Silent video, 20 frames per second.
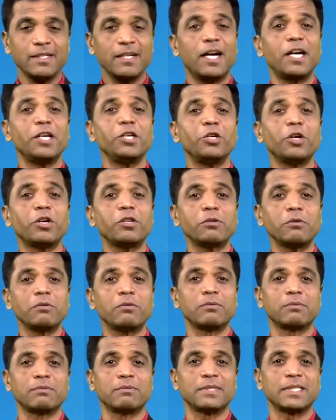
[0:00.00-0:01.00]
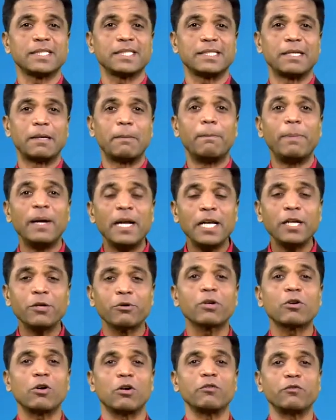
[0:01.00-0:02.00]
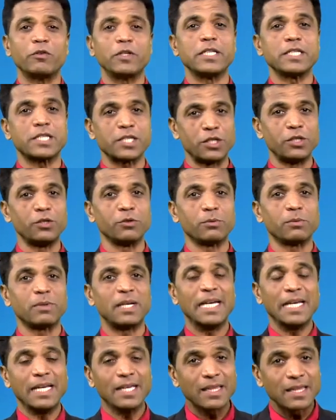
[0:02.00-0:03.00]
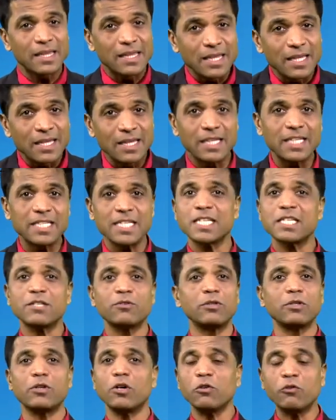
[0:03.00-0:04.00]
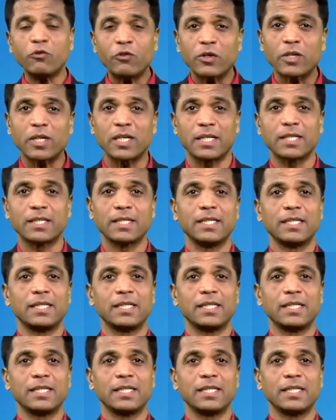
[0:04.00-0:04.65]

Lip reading: and you have to build your confidence in you. This is not for